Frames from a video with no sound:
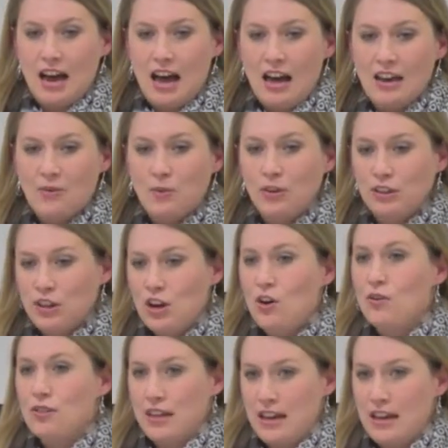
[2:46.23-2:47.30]
I will
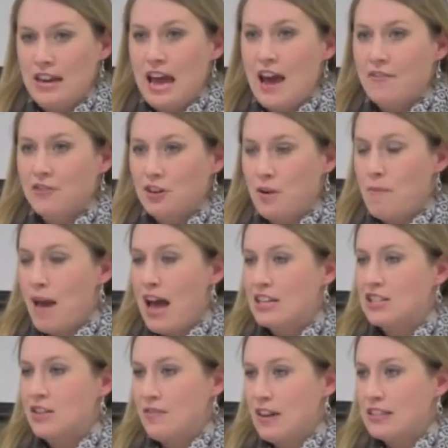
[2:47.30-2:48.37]
know then, after a
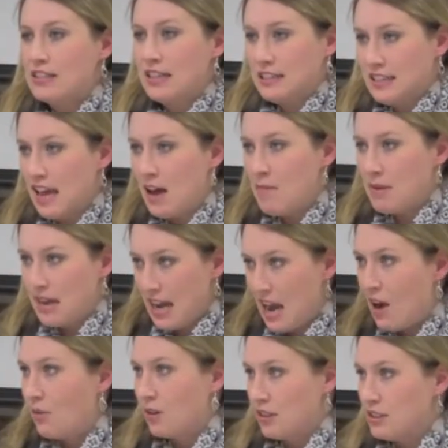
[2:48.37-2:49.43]
batch of essays, how many
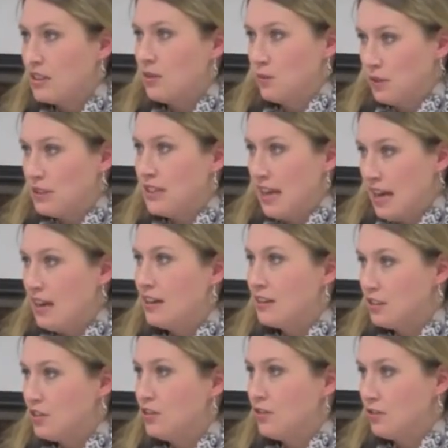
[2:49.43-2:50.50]
hours it will
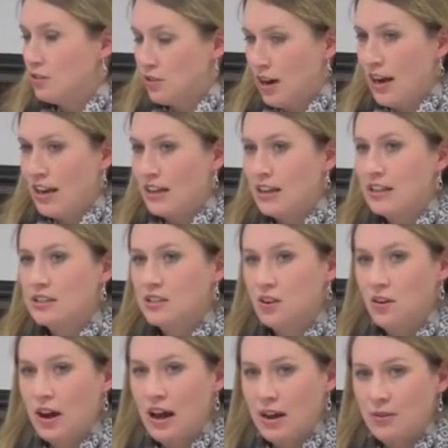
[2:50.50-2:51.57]
take to grade. And
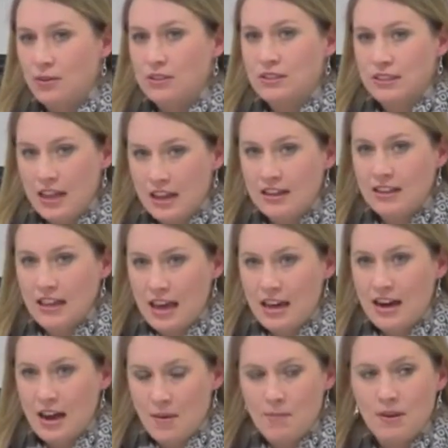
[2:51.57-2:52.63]
so I will set
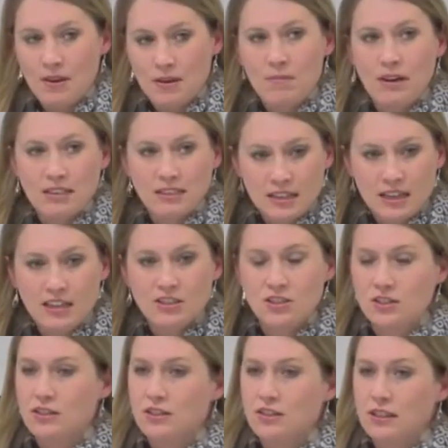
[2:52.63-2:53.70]
that up in my
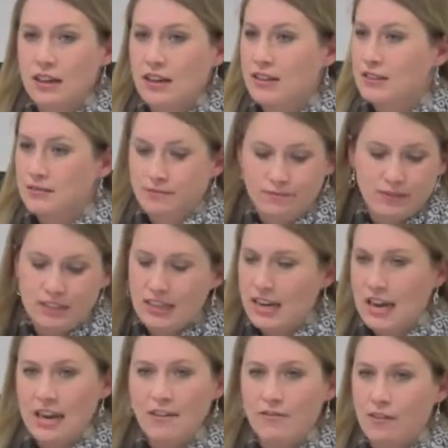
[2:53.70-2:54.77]
schedule that
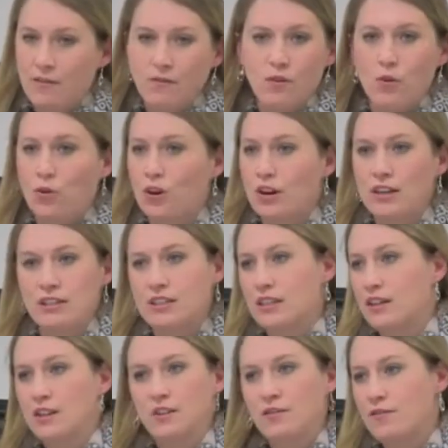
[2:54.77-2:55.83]
today from 4
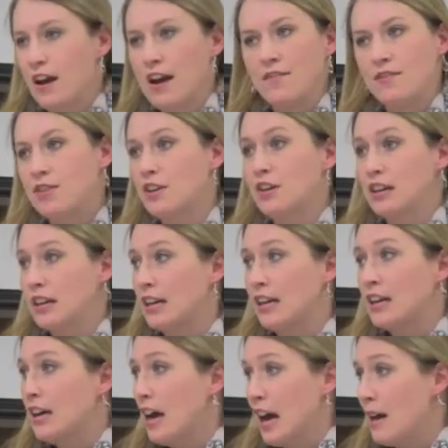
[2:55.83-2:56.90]
until 5:30,
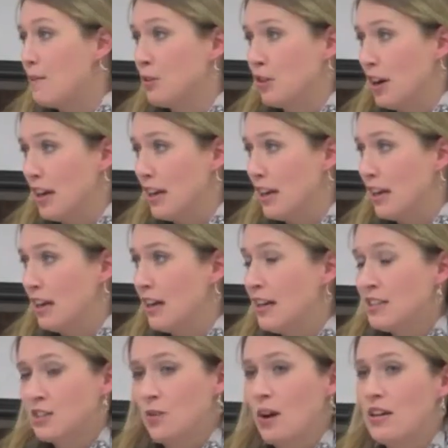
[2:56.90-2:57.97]
I'm grading.
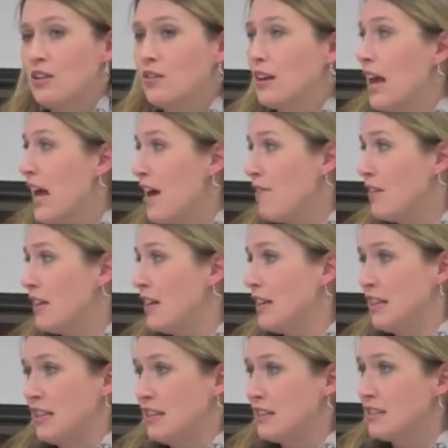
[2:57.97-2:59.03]
So I don't have any
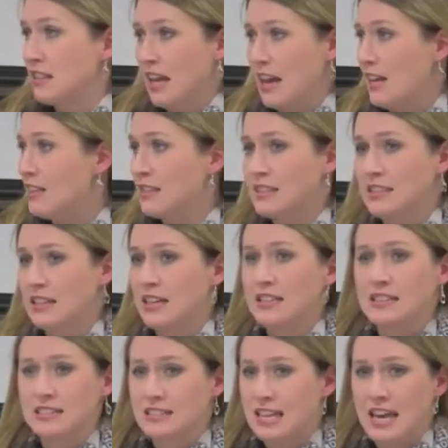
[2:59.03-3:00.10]
of these
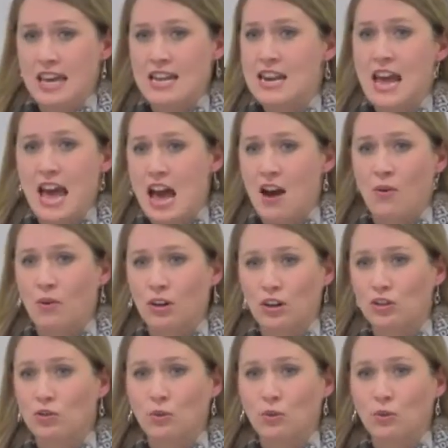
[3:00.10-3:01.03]
6, 10-hour